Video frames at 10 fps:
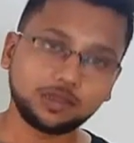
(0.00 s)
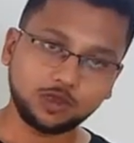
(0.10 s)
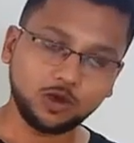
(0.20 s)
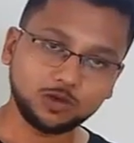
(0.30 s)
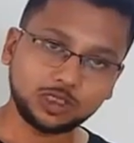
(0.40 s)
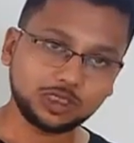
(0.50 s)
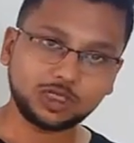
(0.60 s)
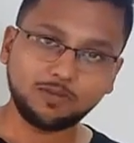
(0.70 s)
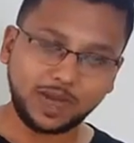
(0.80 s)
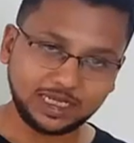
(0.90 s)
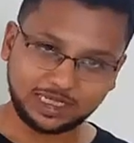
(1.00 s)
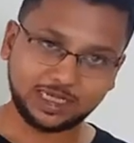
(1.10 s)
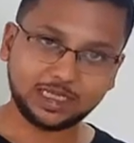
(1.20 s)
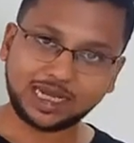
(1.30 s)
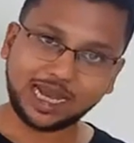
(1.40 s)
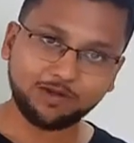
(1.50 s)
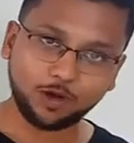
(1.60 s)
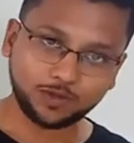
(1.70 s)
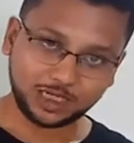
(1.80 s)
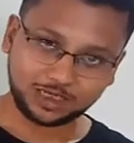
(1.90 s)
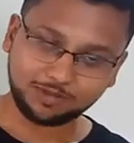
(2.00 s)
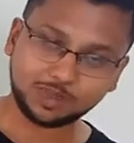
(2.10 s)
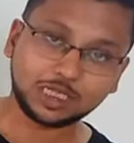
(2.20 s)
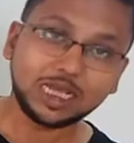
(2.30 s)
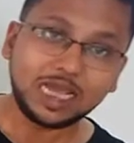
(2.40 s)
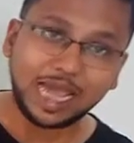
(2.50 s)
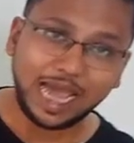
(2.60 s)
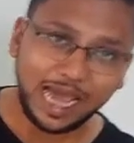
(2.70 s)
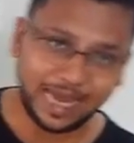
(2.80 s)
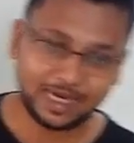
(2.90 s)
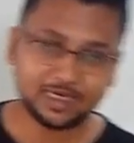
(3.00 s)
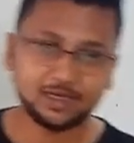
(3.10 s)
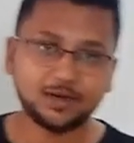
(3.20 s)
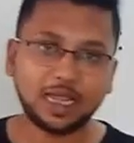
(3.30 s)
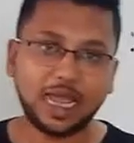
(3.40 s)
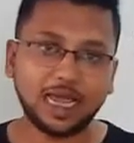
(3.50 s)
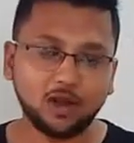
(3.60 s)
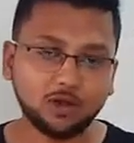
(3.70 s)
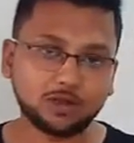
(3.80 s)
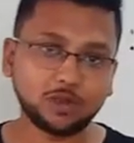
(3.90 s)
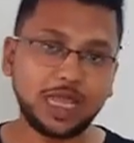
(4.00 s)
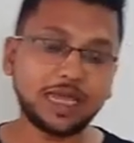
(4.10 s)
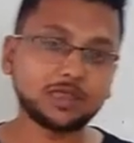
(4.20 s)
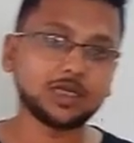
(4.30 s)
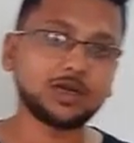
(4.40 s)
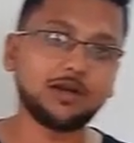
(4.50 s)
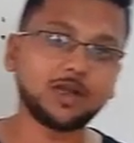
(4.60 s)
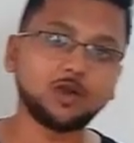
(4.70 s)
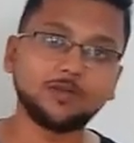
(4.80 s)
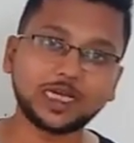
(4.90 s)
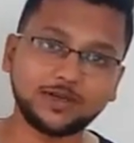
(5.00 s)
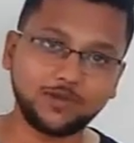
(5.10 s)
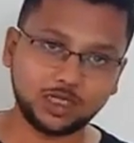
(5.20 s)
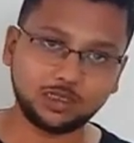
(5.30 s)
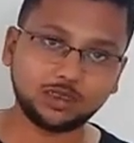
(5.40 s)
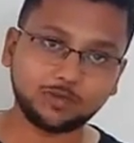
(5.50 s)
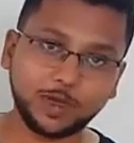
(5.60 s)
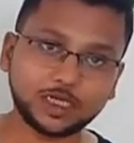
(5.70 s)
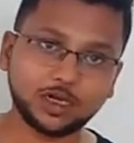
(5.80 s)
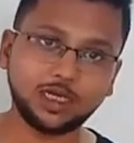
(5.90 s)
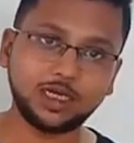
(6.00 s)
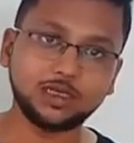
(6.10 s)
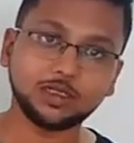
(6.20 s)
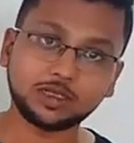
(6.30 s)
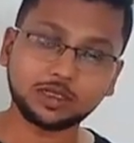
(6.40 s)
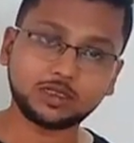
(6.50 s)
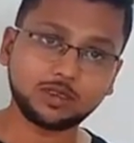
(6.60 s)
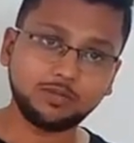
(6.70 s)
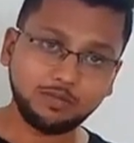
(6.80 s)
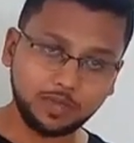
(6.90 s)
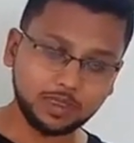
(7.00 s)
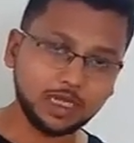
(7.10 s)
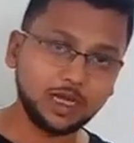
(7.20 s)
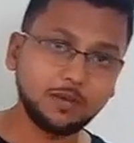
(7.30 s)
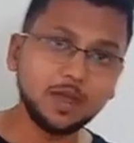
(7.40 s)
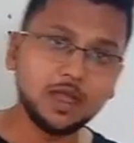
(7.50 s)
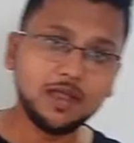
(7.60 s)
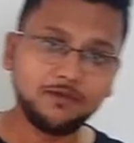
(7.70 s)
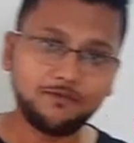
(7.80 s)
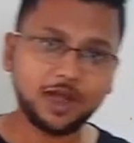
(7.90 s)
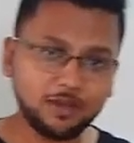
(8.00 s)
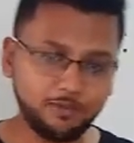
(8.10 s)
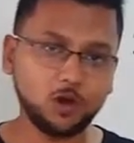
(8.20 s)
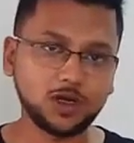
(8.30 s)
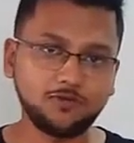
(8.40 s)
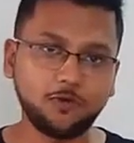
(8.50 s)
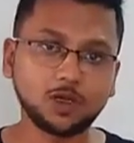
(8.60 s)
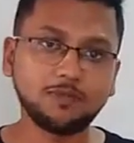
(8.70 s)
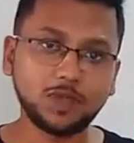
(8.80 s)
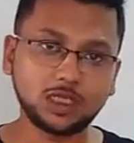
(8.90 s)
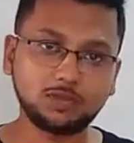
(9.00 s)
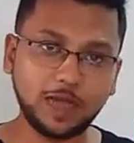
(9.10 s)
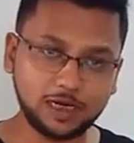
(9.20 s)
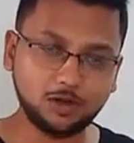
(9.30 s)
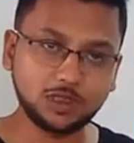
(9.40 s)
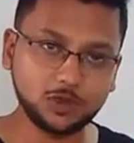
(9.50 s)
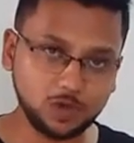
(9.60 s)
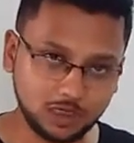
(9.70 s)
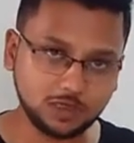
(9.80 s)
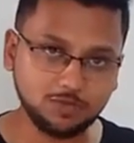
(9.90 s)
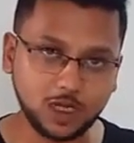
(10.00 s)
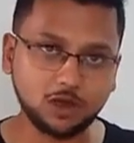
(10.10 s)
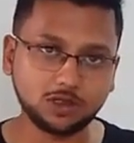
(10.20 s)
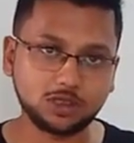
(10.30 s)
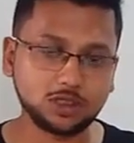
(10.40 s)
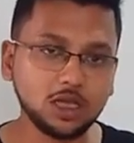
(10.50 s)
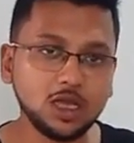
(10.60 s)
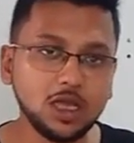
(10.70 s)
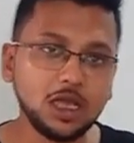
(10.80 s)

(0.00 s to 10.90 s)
So this is the main thing, the career objectives, and also the extracurricular activities. Especially this is very important for the business background students, because